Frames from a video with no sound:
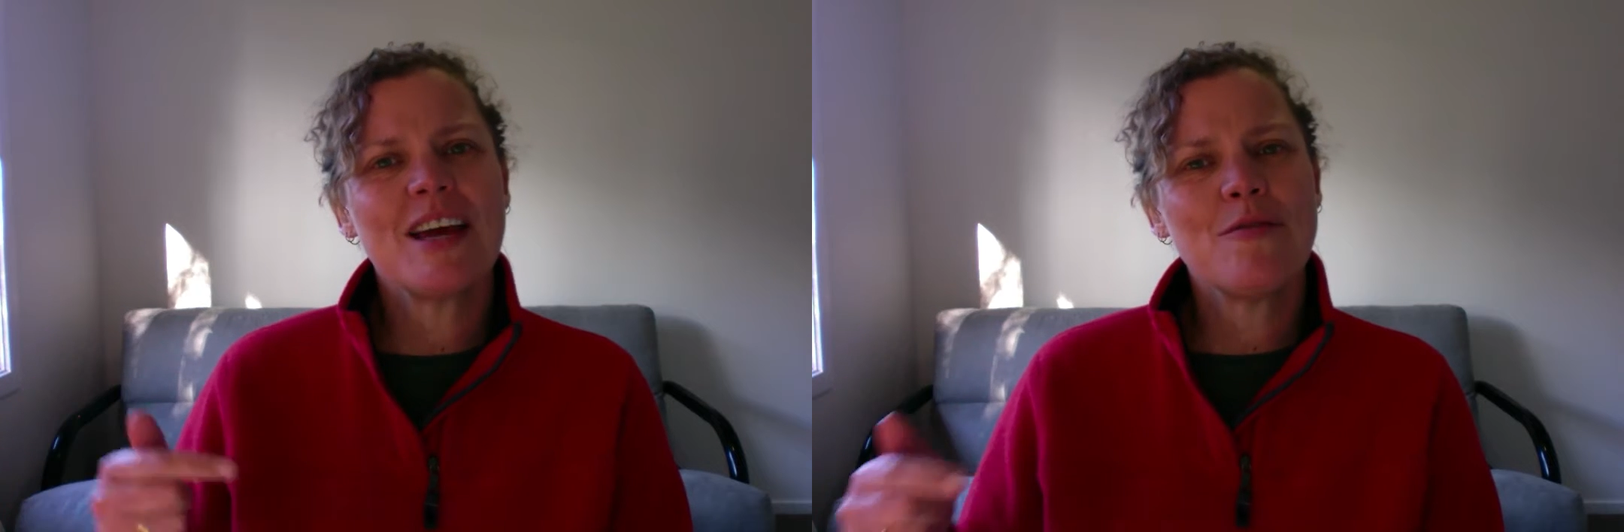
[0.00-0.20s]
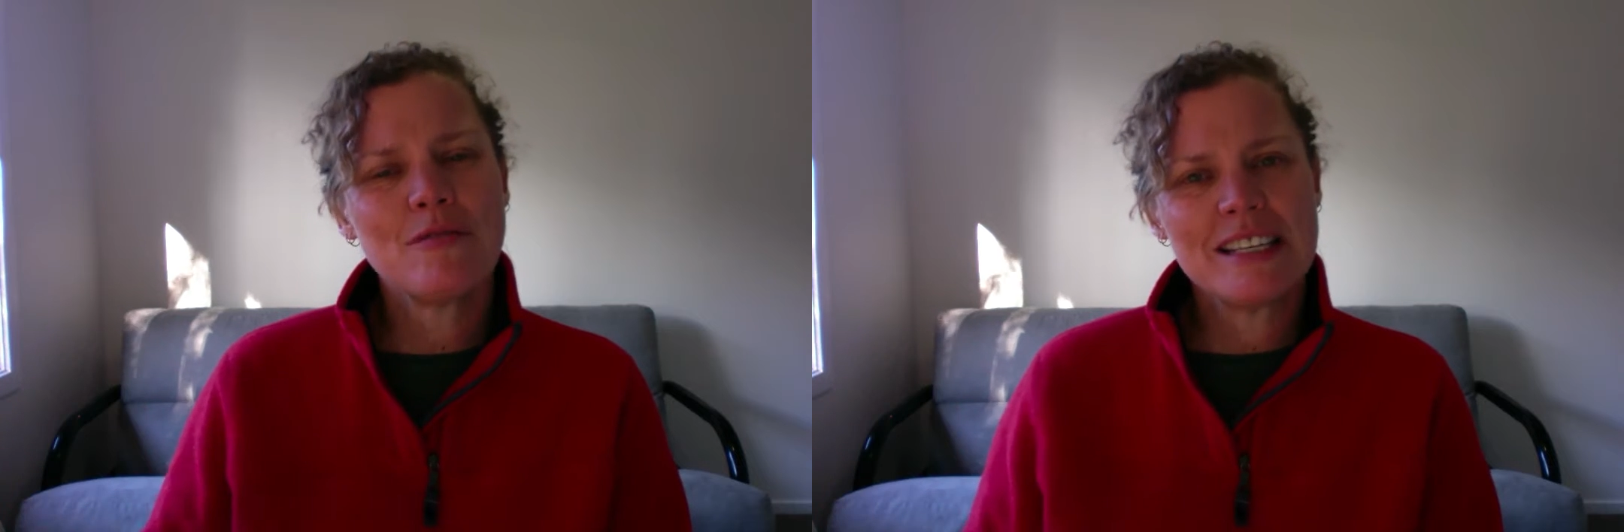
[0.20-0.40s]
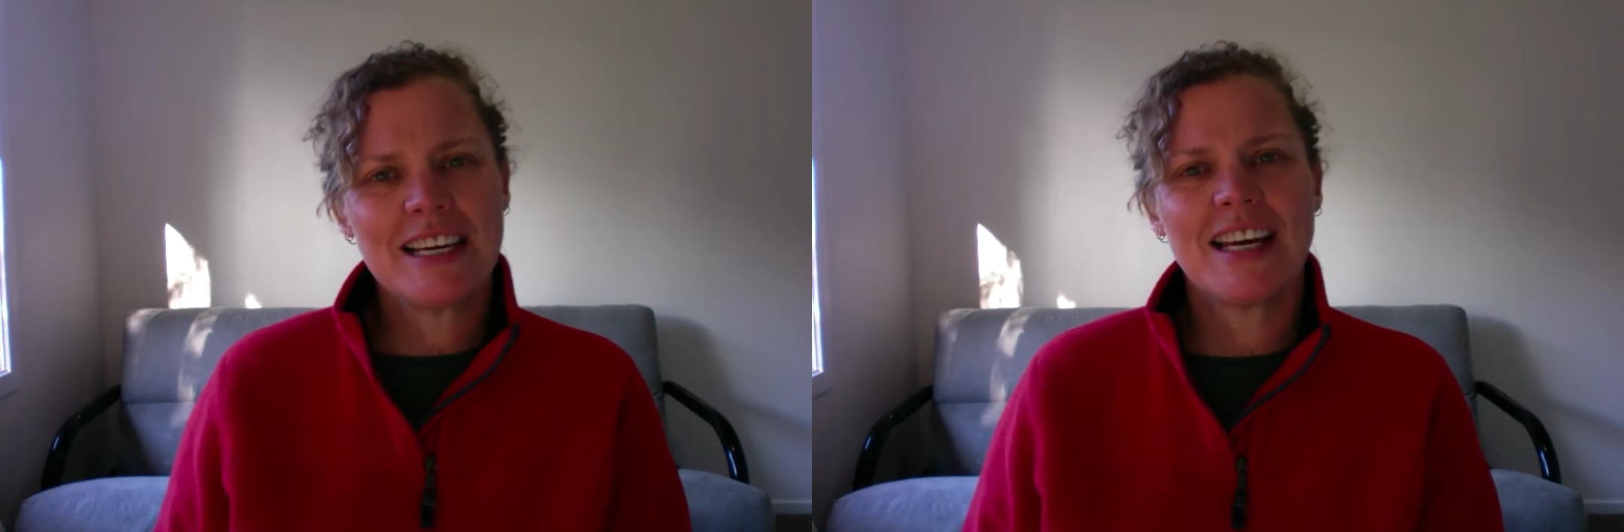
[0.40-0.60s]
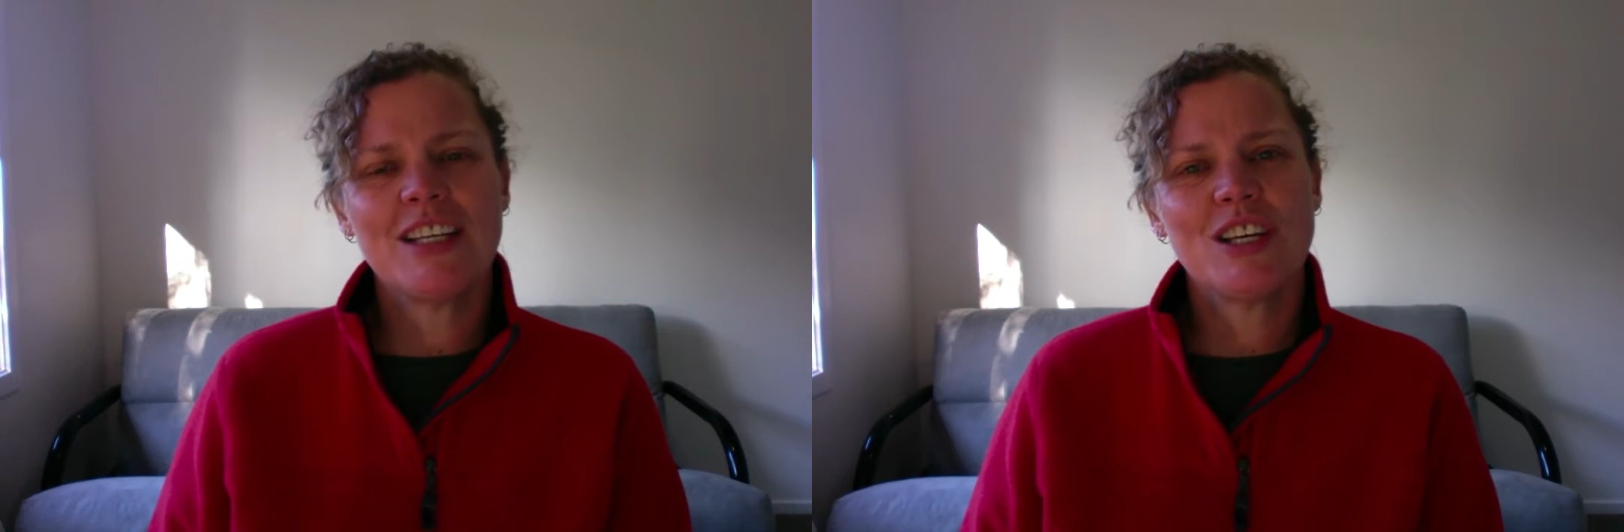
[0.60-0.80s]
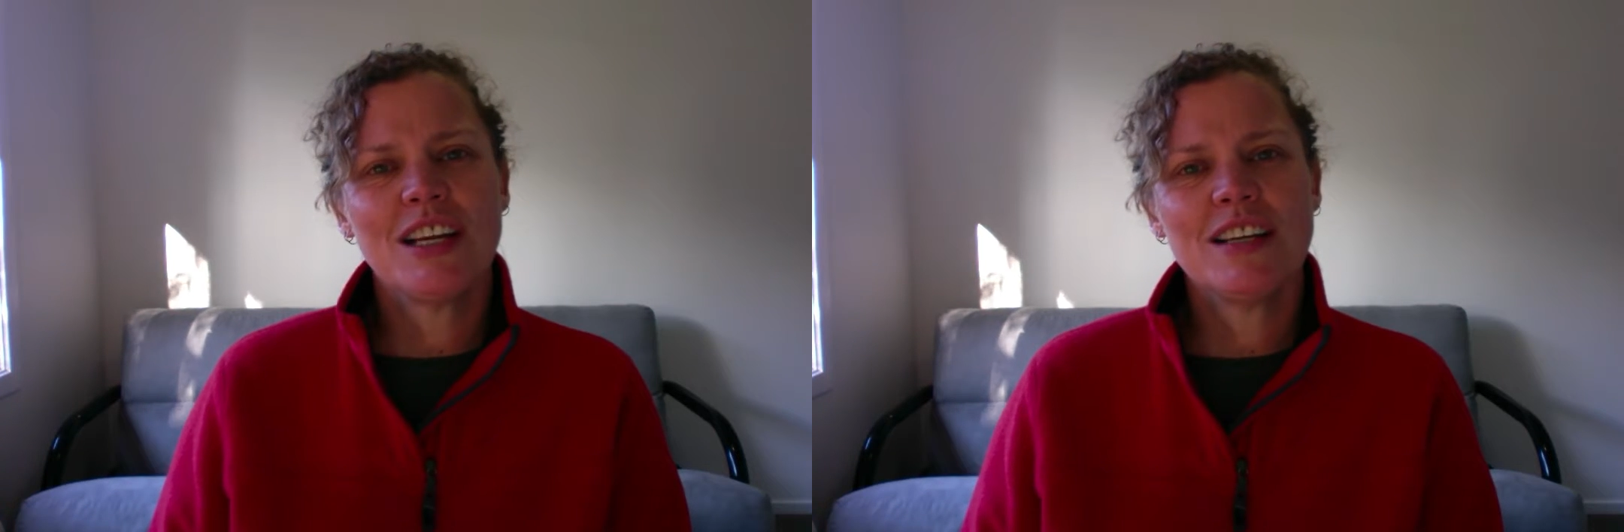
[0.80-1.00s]
everyday
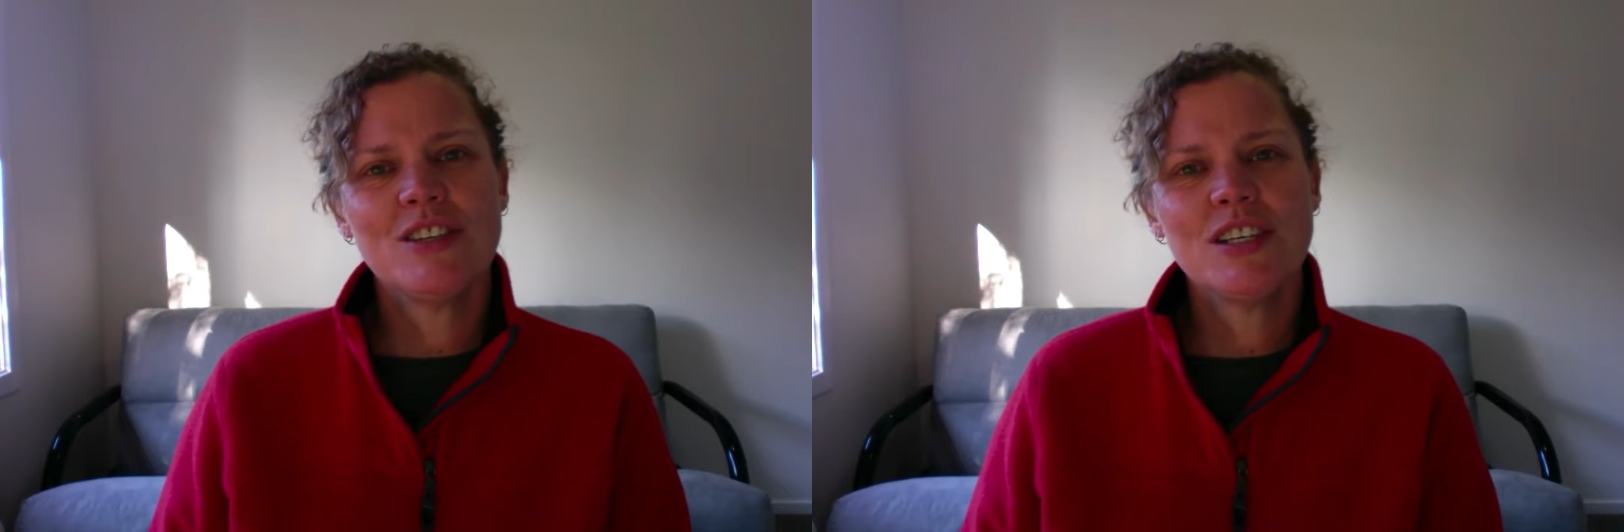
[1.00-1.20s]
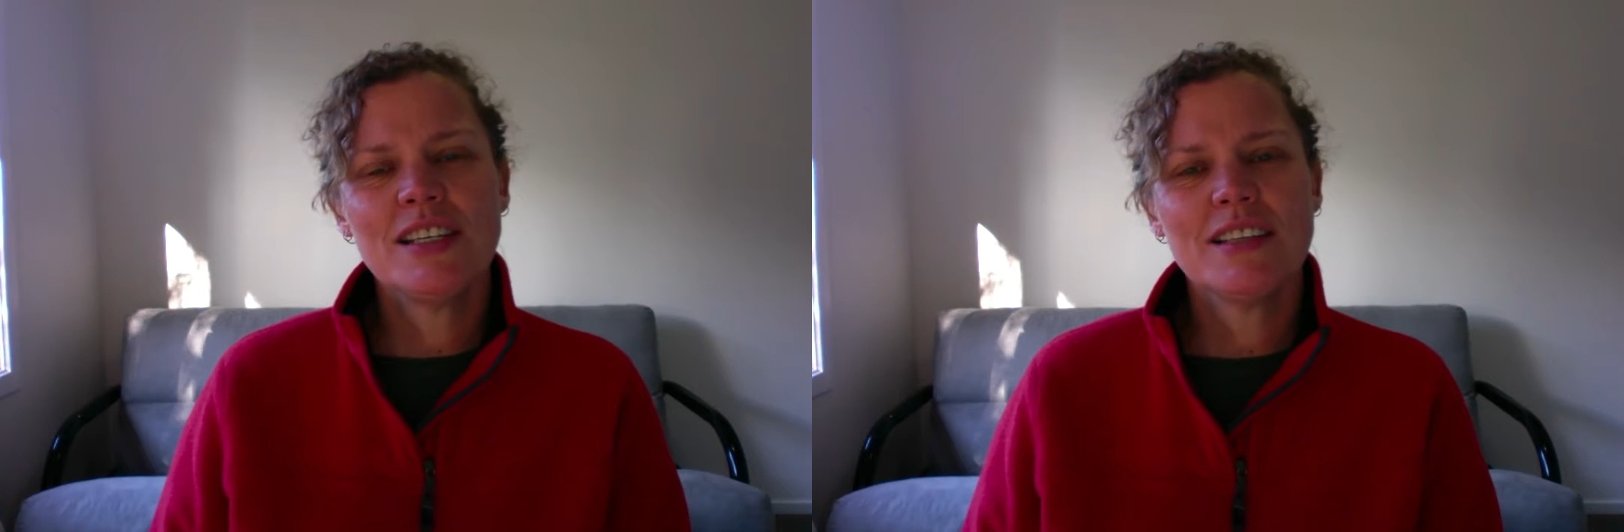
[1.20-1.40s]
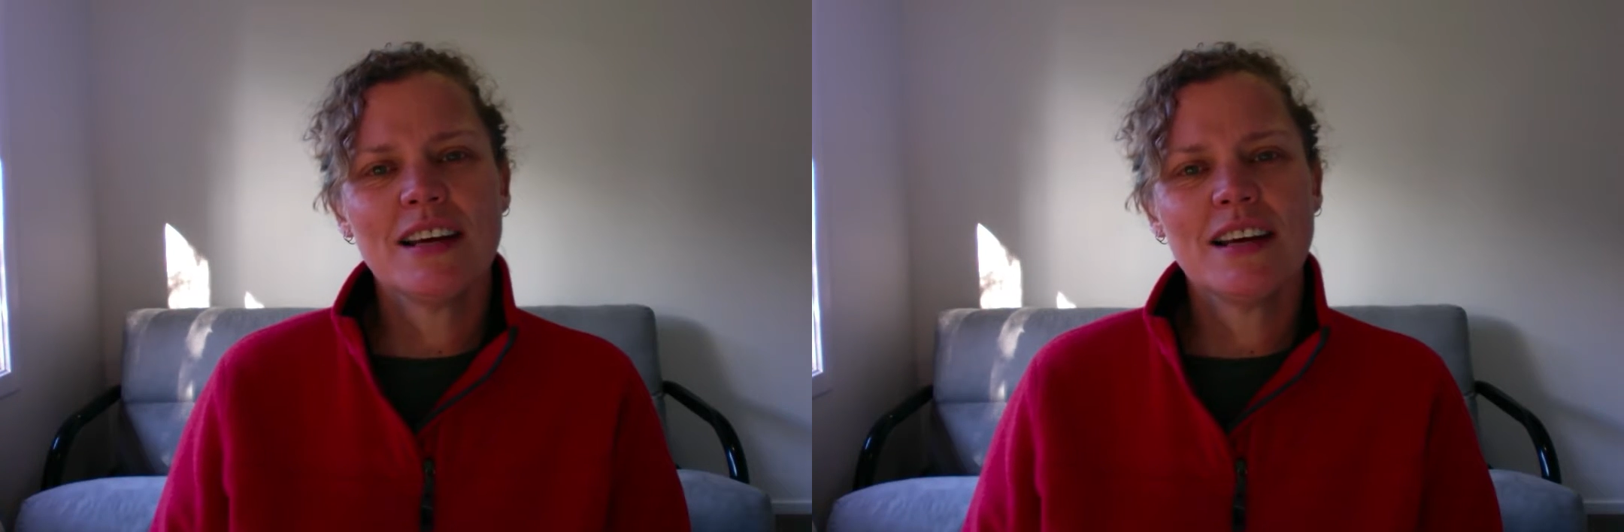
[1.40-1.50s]
challenges.